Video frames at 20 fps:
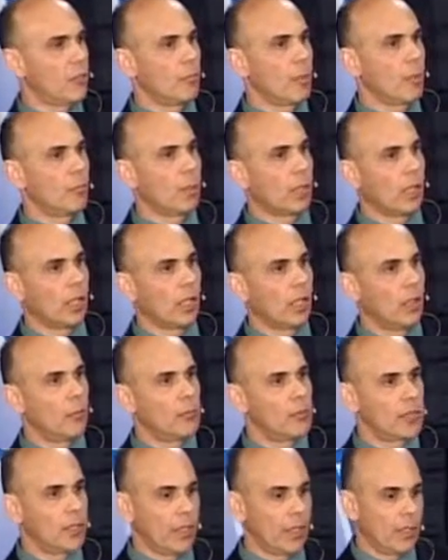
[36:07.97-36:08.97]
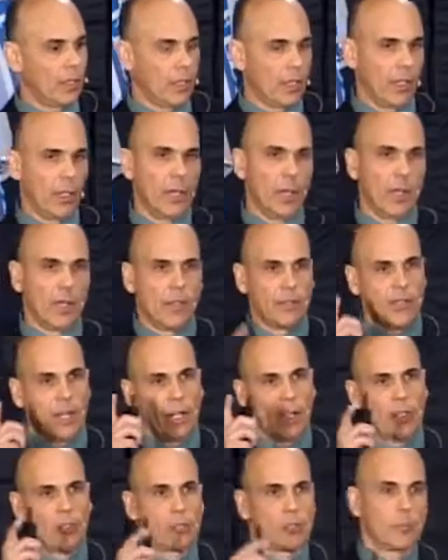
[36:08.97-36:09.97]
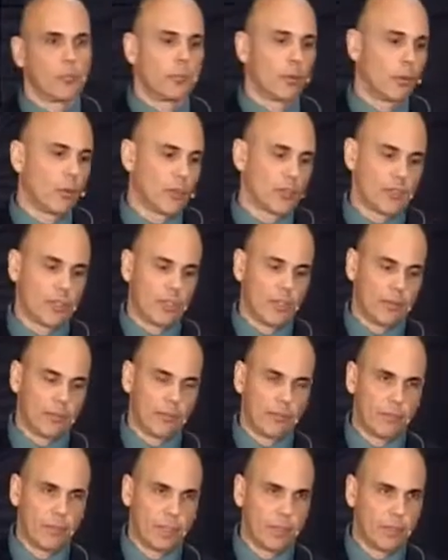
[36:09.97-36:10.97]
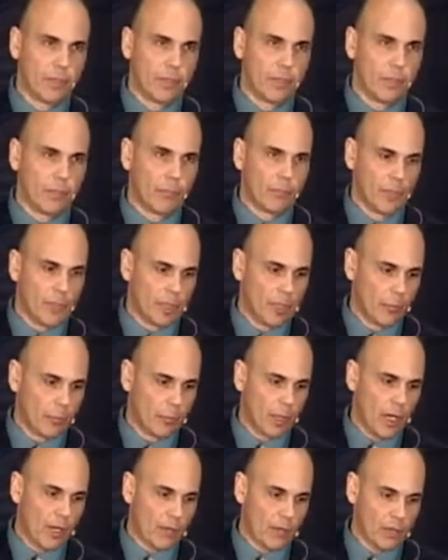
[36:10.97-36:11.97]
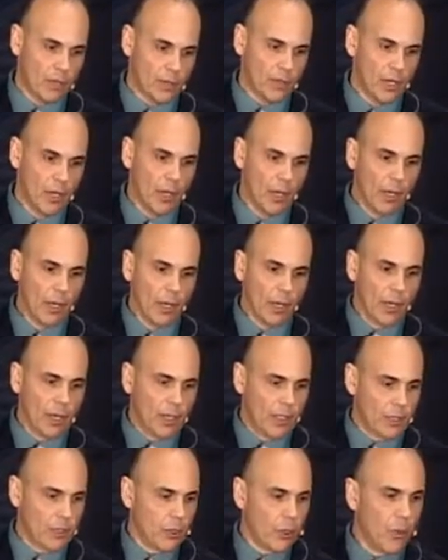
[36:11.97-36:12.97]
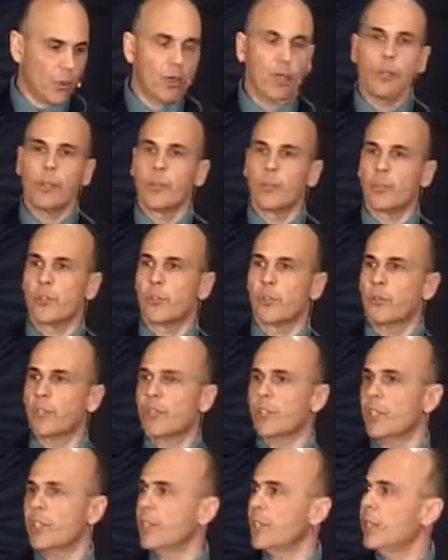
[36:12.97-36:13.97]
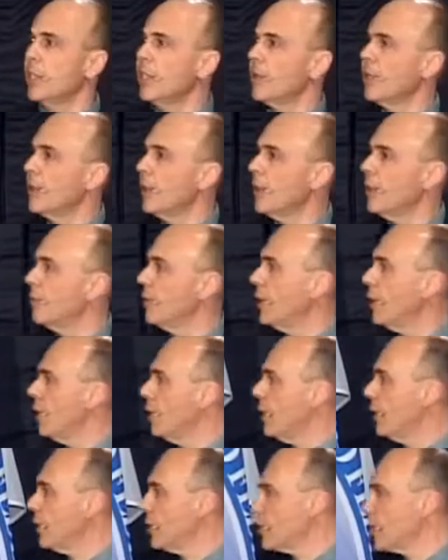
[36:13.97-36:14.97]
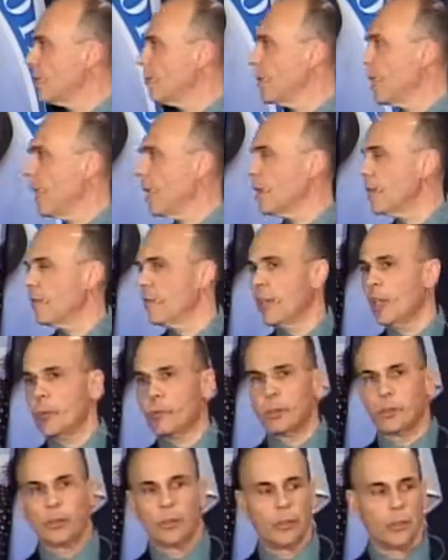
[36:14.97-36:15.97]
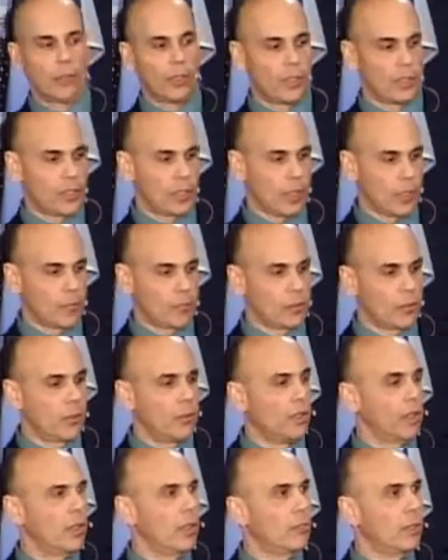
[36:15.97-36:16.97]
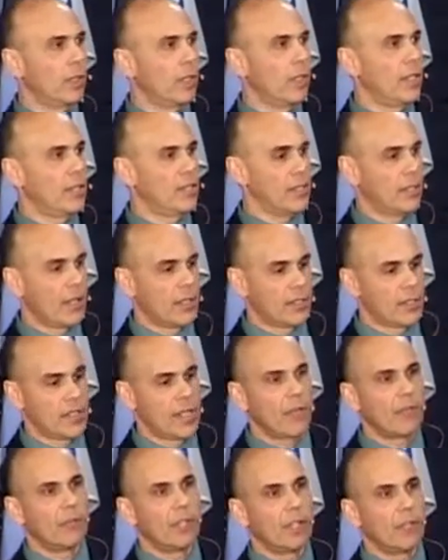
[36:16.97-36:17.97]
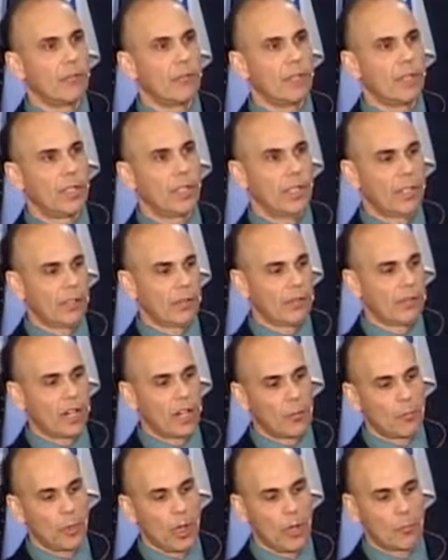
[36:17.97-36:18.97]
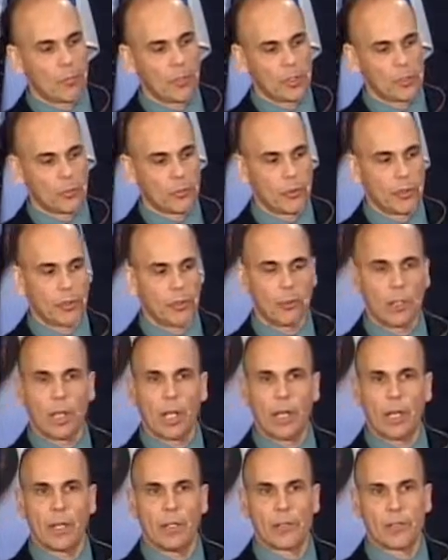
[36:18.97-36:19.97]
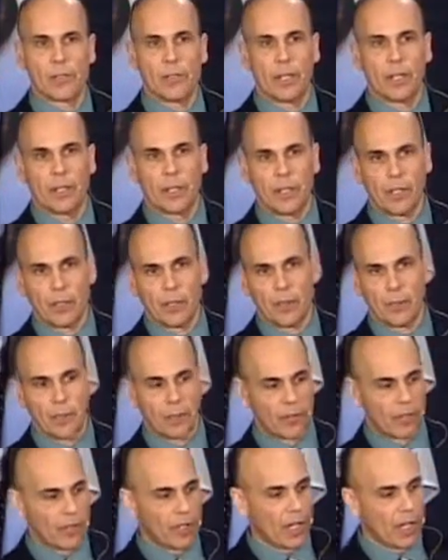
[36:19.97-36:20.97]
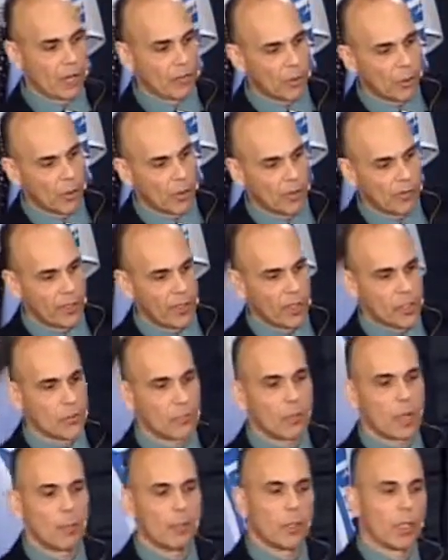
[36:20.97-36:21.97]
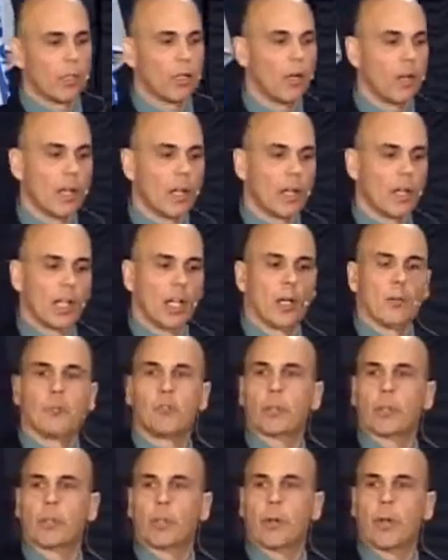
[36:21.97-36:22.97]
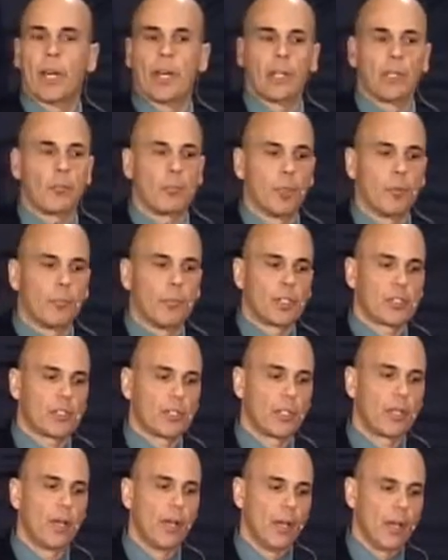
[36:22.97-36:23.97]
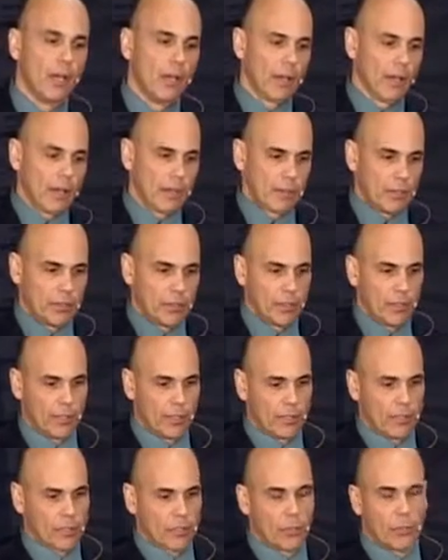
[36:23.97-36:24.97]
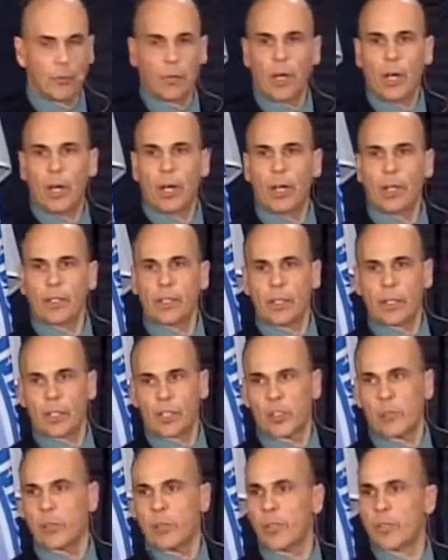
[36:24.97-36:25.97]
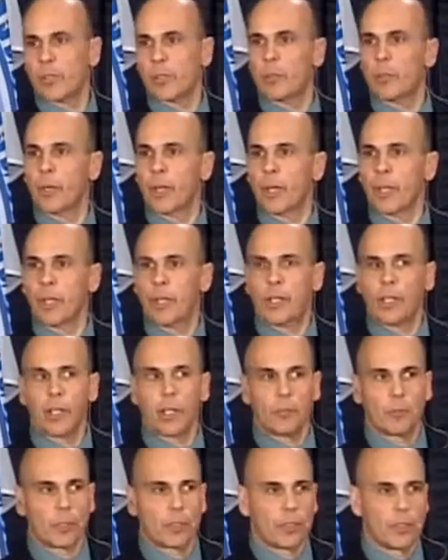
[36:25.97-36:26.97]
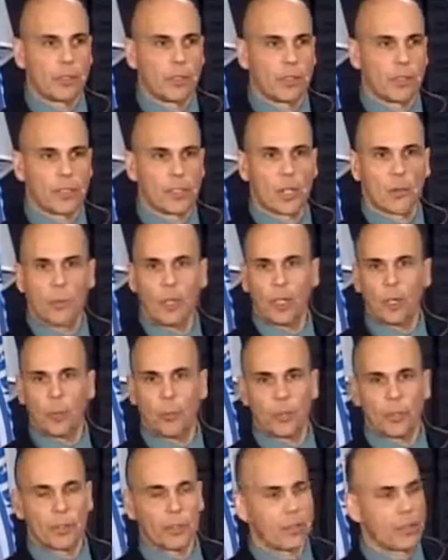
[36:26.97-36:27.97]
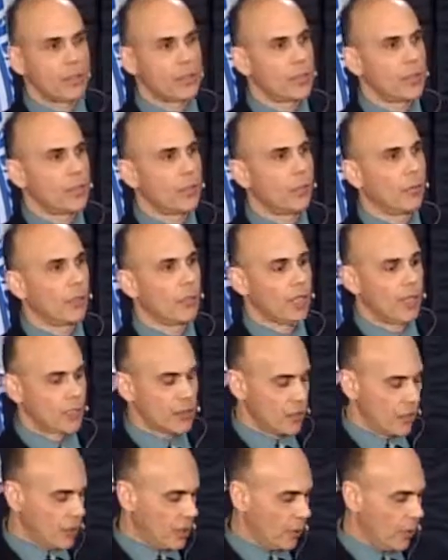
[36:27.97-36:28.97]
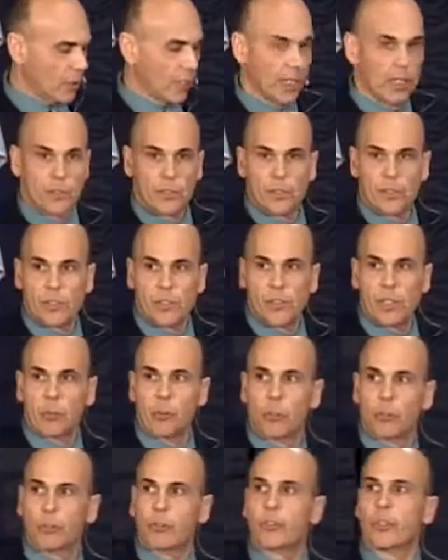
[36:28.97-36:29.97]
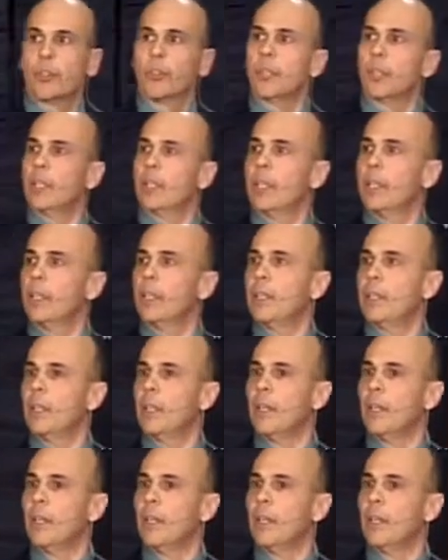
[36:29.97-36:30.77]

and member clubs in that eastern portion of the province. In total, there was over 1,600 acres of land available to us, and I'm certainly pleased that 7 of the 5 properties were utilized, and 35 OFH member clubs were granted permission to hunt and experience some great hunting opportunities. Now, we hope that this relationship with NCC will certainly